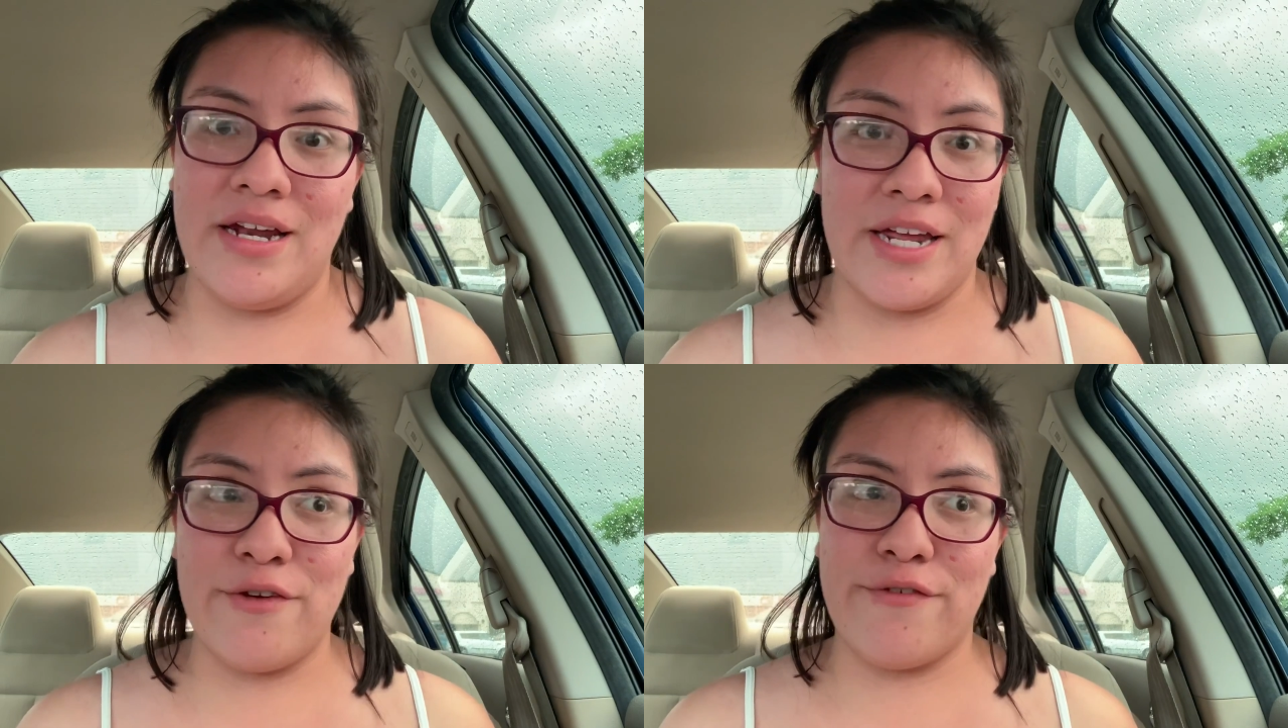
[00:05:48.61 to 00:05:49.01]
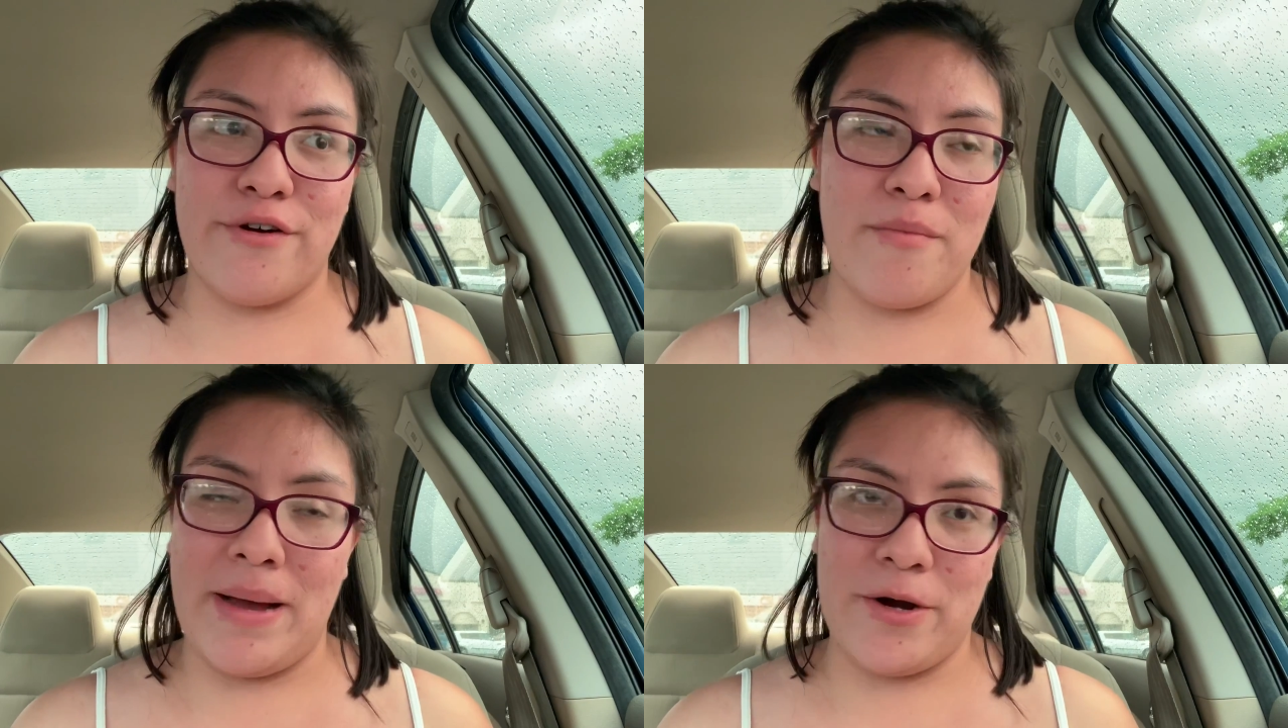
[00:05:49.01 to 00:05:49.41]
give
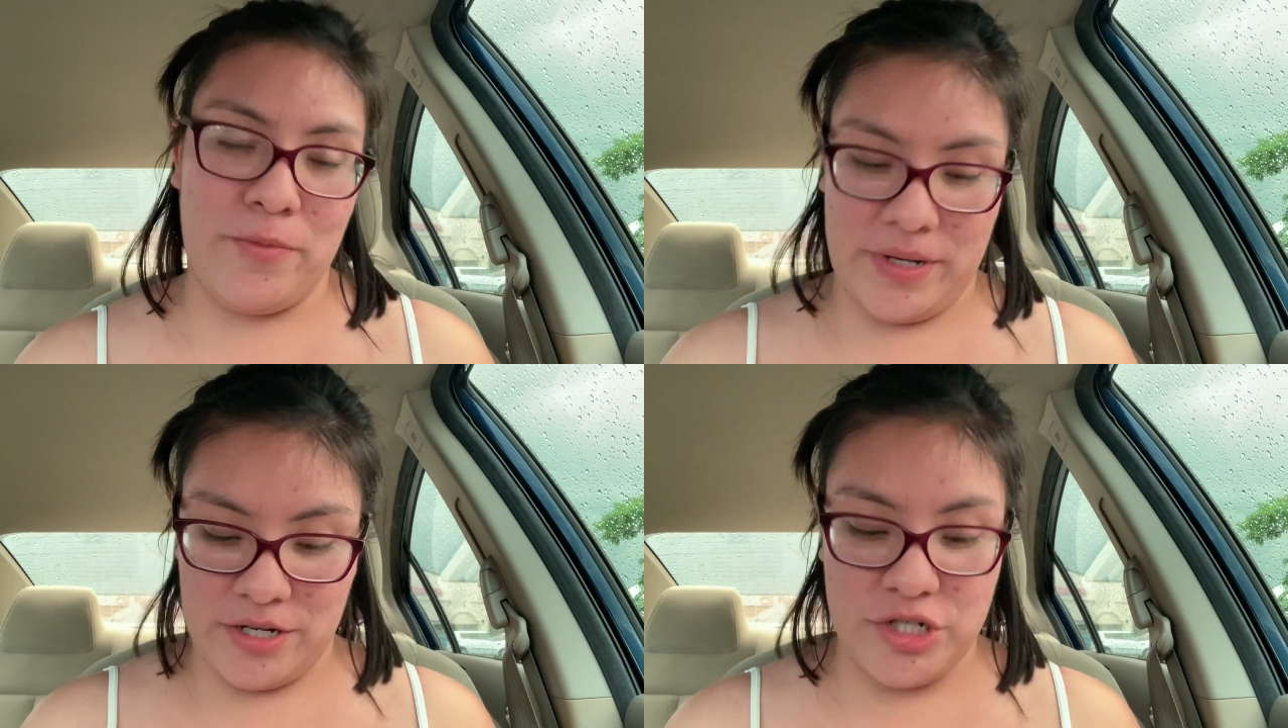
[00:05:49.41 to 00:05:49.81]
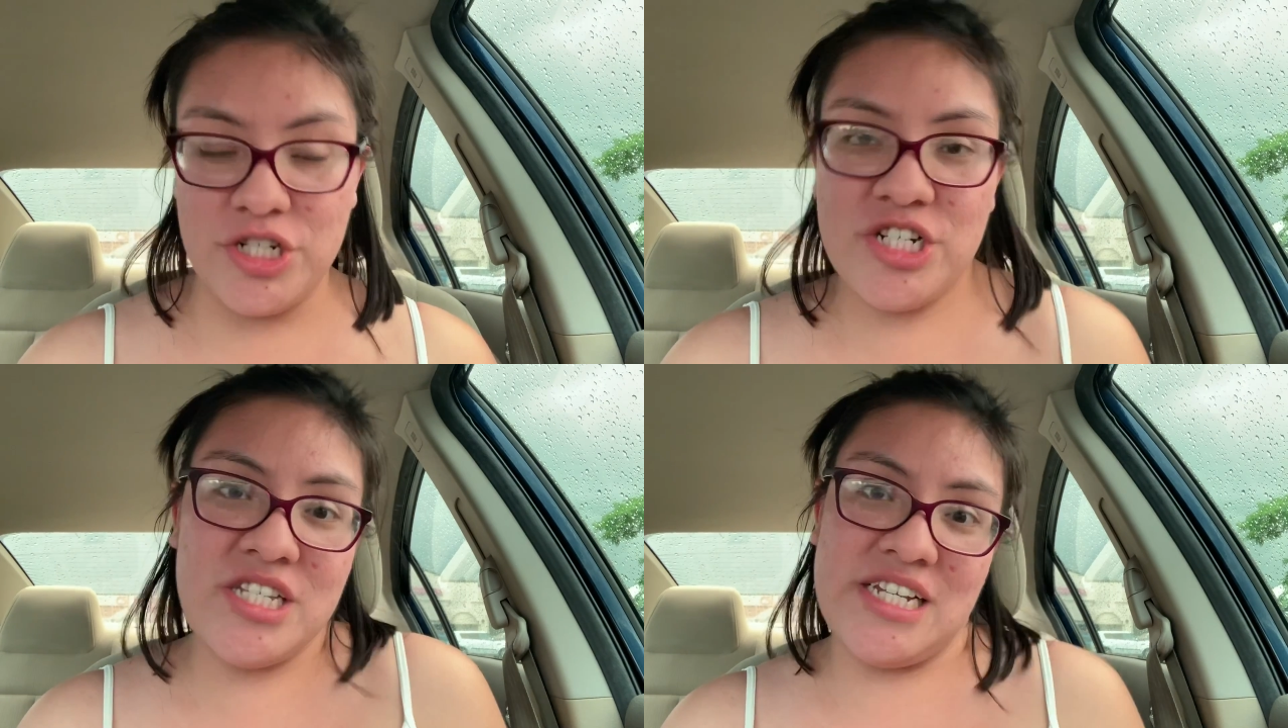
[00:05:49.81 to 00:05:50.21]
her a bottle, because she
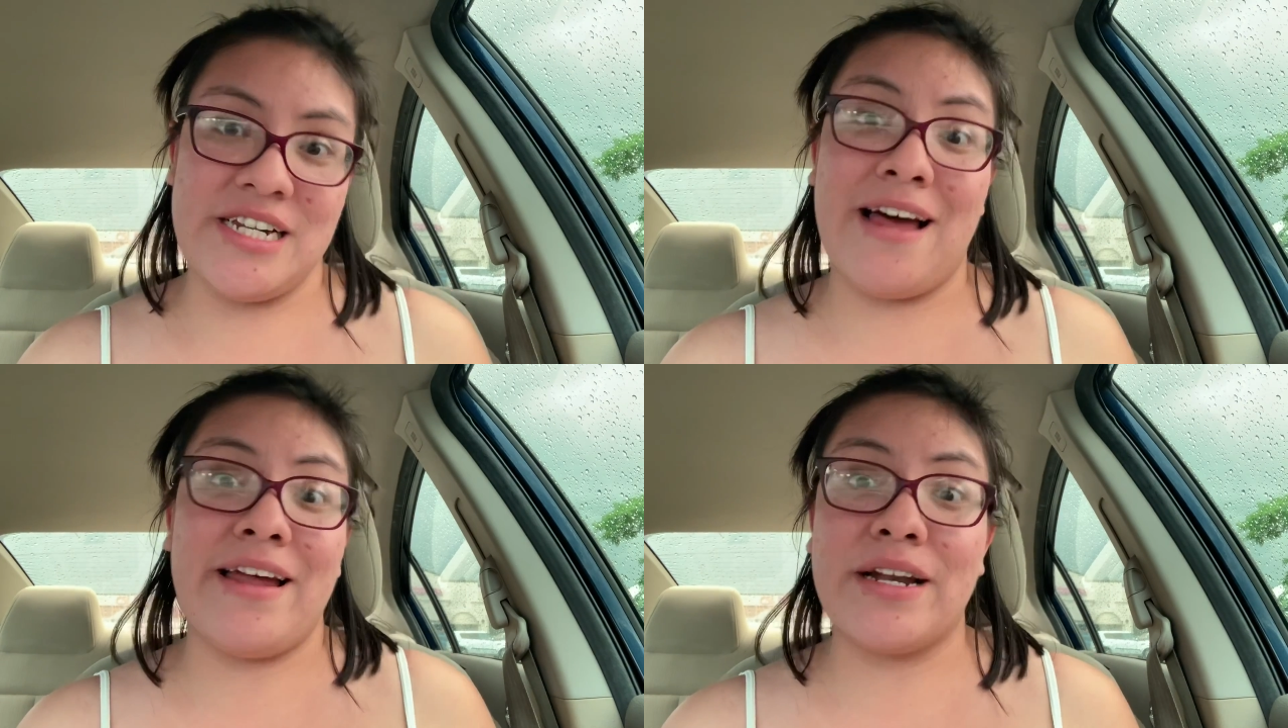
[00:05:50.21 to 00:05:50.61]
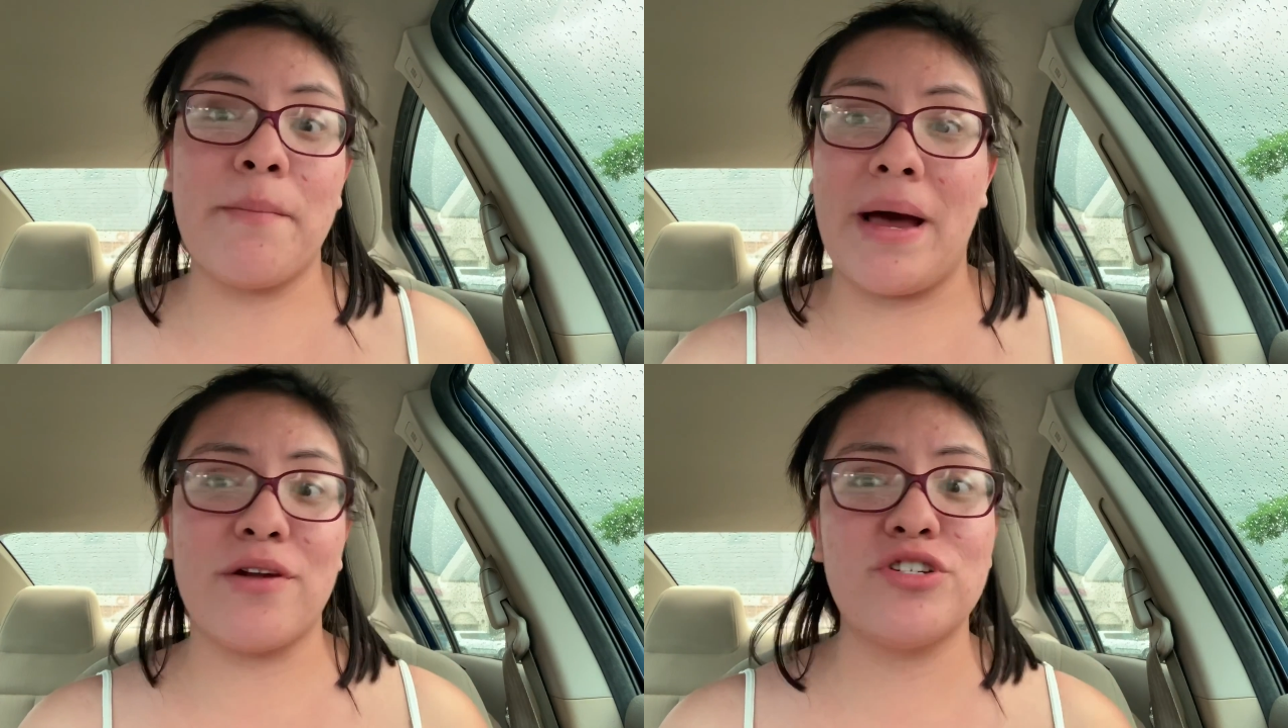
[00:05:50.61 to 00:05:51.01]
just did not like the
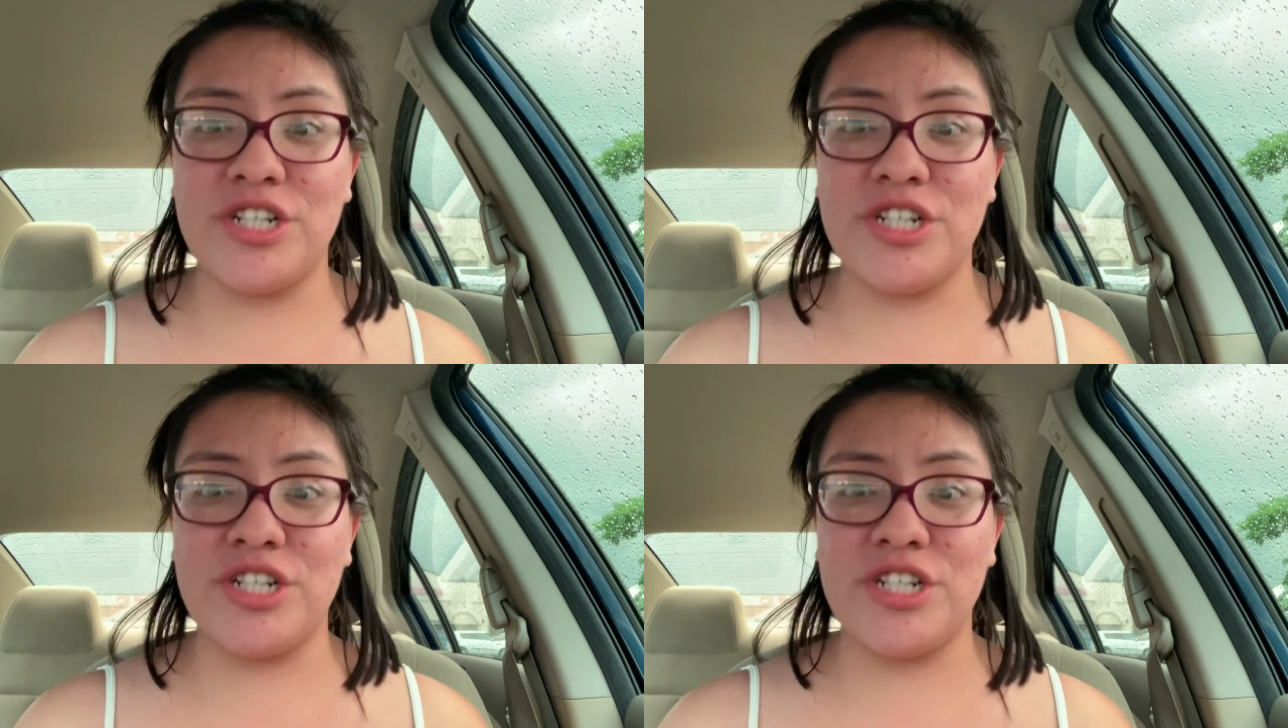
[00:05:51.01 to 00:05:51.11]
bottle.